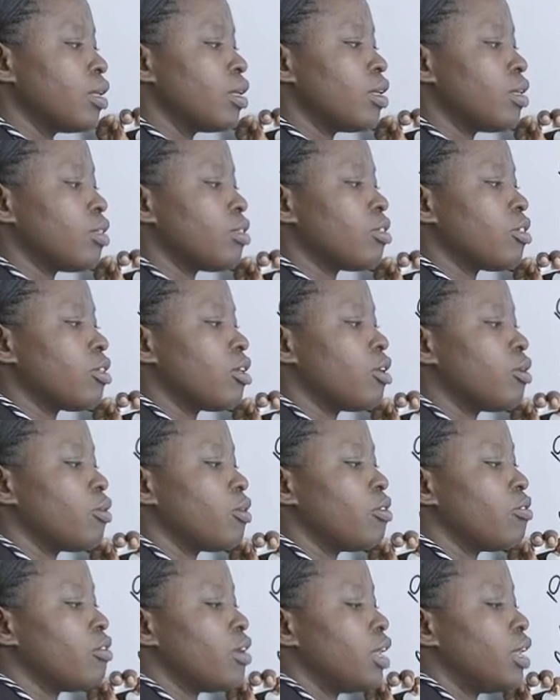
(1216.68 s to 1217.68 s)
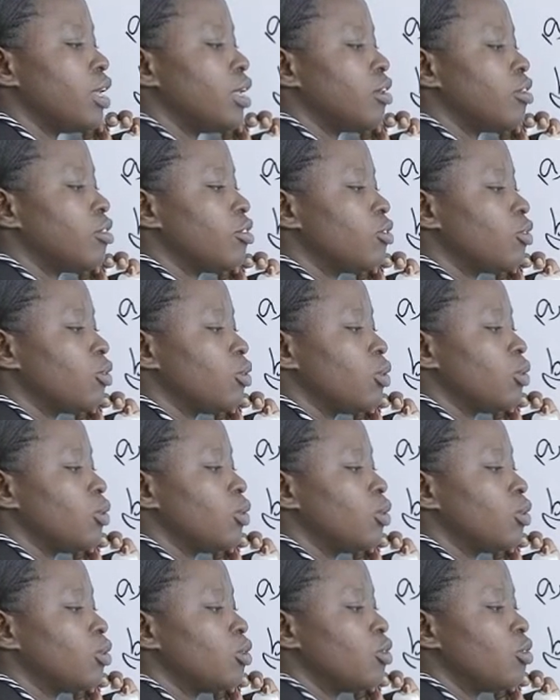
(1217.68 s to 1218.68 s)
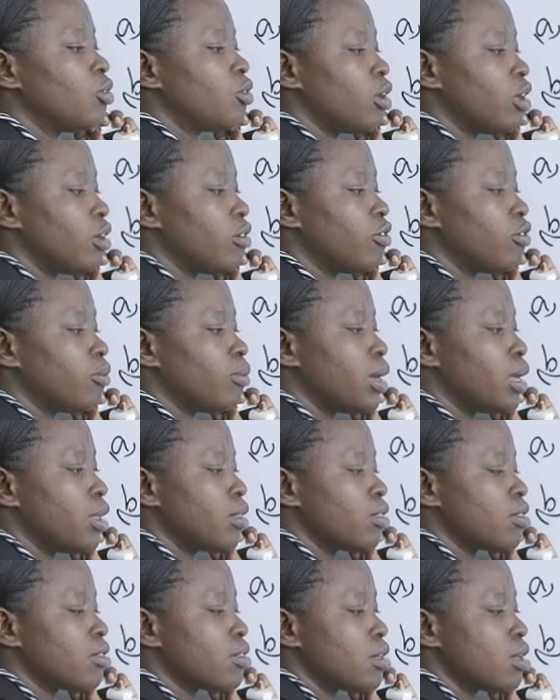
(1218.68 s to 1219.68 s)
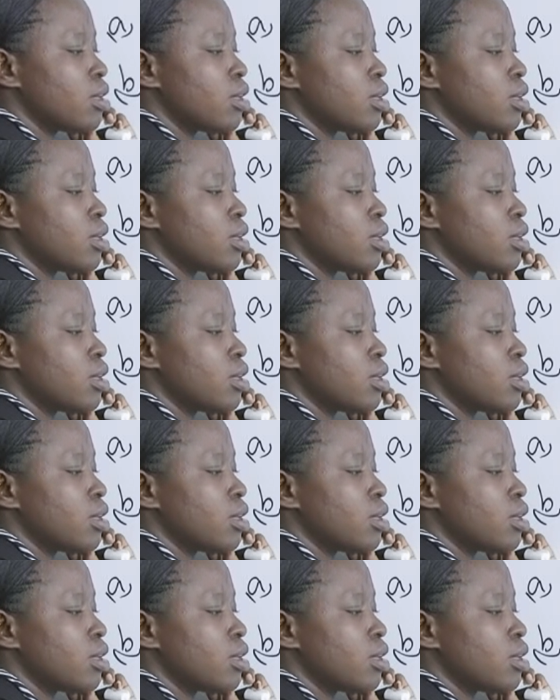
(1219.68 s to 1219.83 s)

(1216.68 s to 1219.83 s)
is equivalent to 12 months.